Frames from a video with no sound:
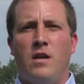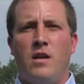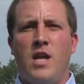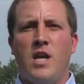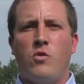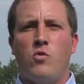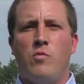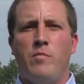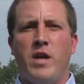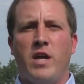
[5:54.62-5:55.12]

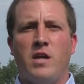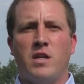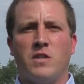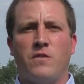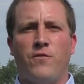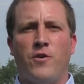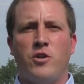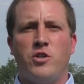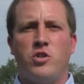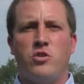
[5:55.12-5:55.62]
Nick will make his
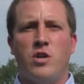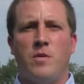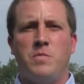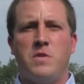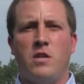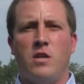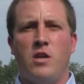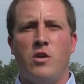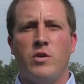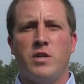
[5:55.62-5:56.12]
first trip
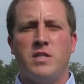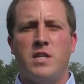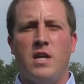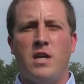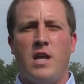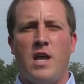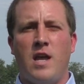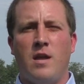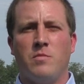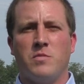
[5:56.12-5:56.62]
to the
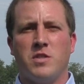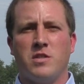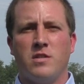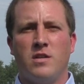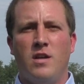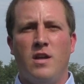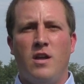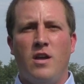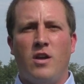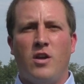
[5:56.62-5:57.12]
USA Games.
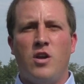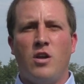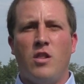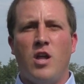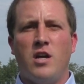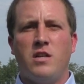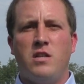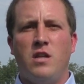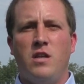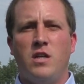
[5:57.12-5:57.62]
Good
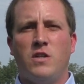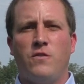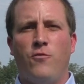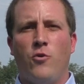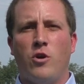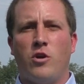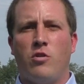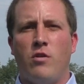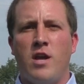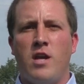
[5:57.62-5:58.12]
luck to these
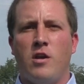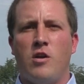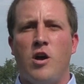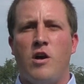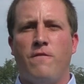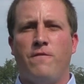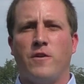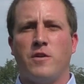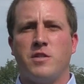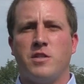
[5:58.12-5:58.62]
four great
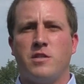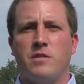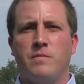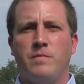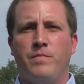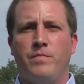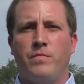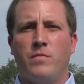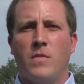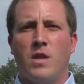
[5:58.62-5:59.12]
golfers.
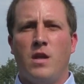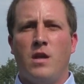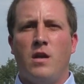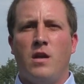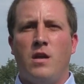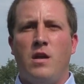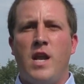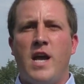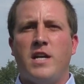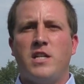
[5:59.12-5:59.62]

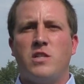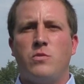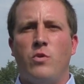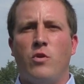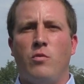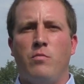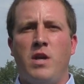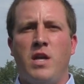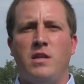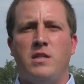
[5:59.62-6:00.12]
Next,
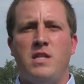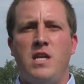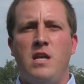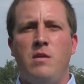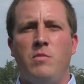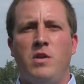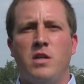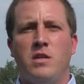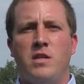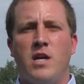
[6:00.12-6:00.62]
we will meet
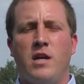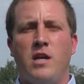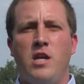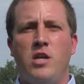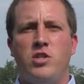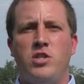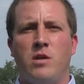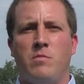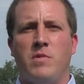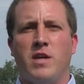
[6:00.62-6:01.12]
Team
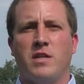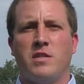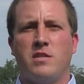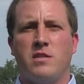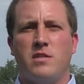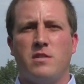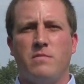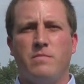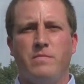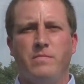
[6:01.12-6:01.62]
Kentucky
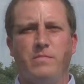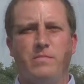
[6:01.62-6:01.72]
gymnasts.